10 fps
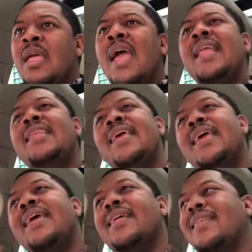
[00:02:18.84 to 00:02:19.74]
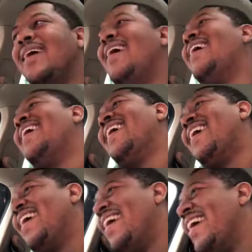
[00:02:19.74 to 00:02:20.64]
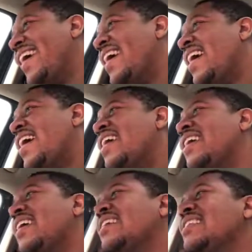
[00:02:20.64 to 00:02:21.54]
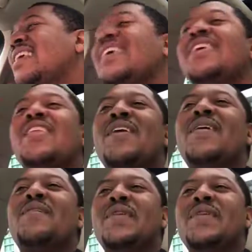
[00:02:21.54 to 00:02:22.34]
And then, because you know what?